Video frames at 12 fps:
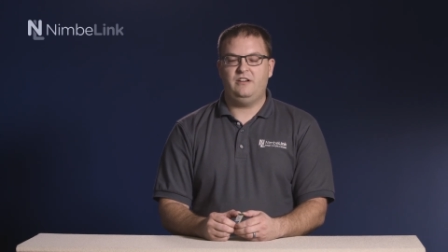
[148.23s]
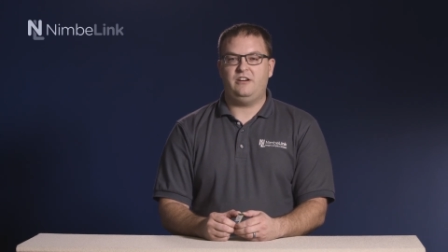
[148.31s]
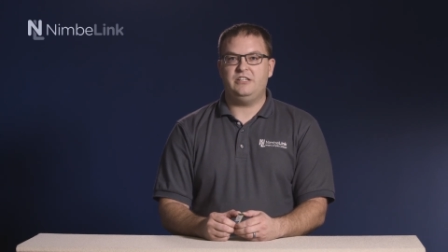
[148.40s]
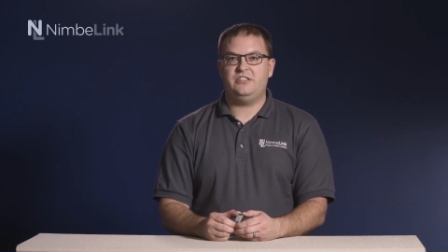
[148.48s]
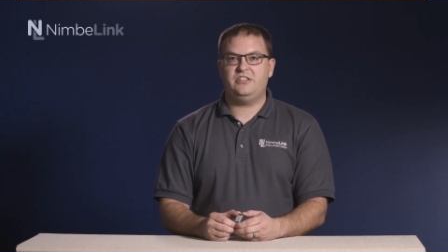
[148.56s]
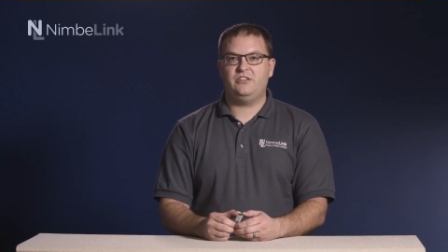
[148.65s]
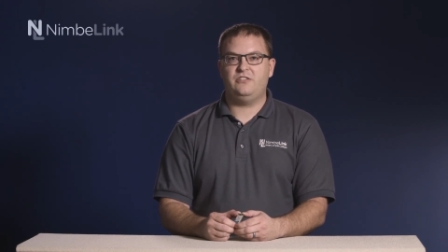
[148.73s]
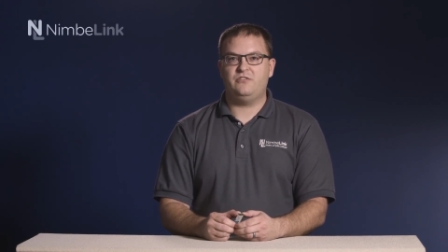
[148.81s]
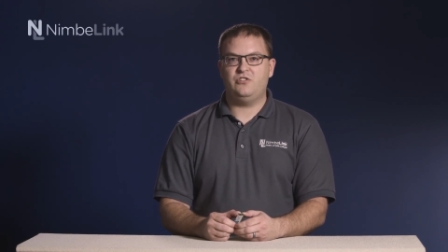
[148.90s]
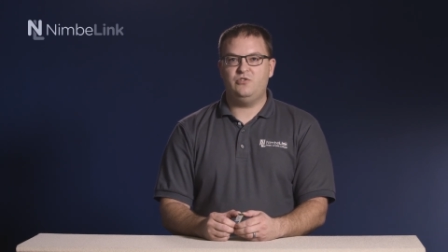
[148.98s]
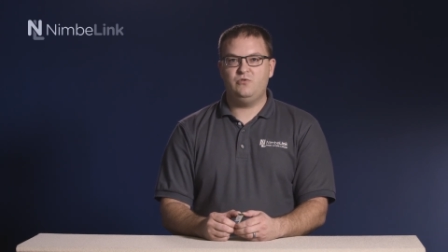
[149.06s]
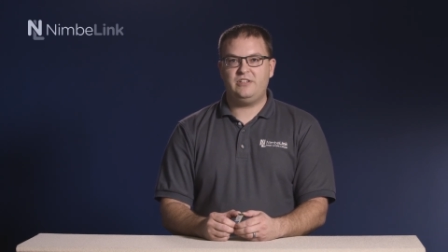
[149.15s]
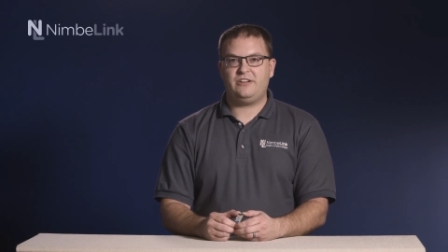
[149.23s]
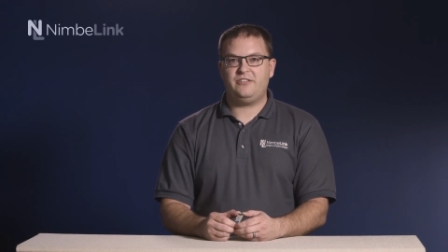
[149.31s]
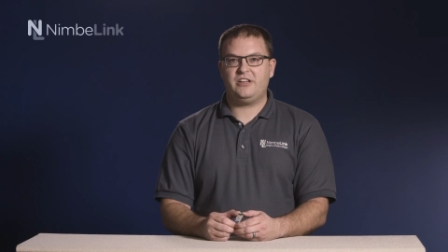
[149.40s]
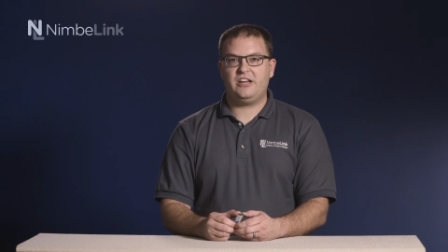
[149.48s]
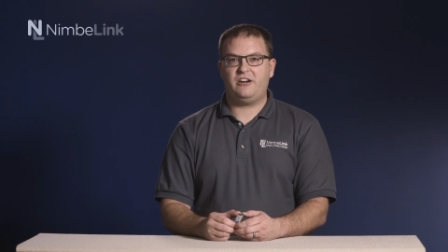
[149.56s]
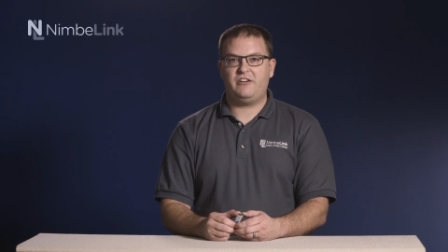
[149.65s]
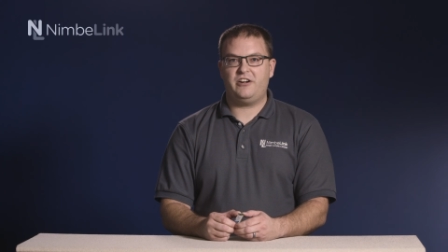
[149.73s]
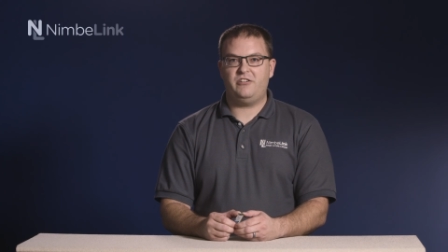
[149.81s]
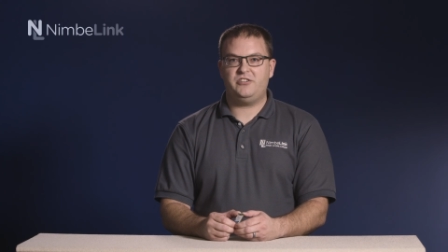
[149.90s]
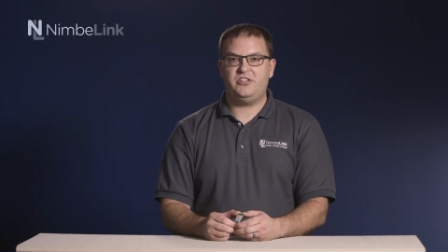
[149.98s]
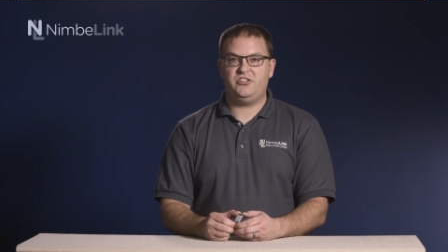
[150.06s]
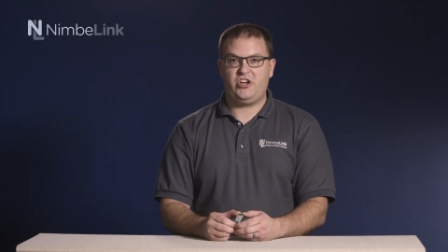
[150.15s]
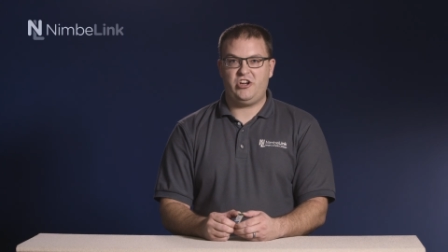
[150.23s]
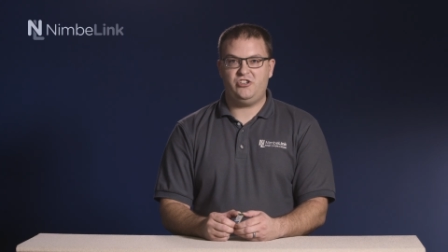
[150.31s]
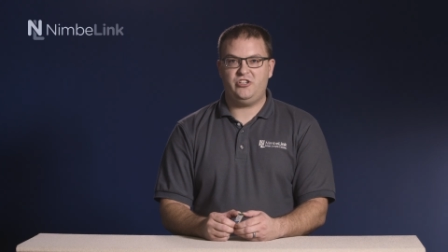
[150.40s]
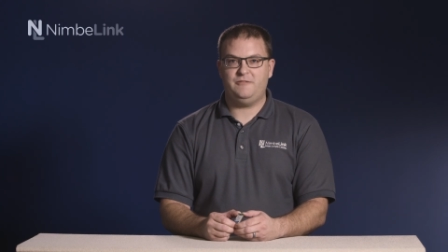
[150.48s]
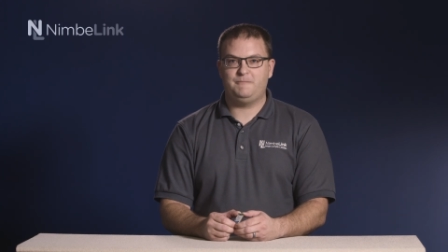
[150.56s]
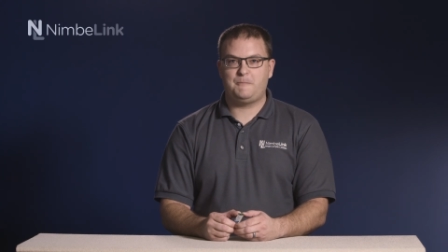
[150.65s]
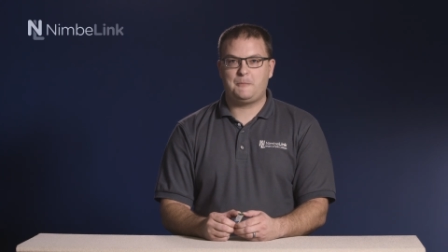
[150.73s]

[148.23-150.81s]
until you tell the carrier to change it.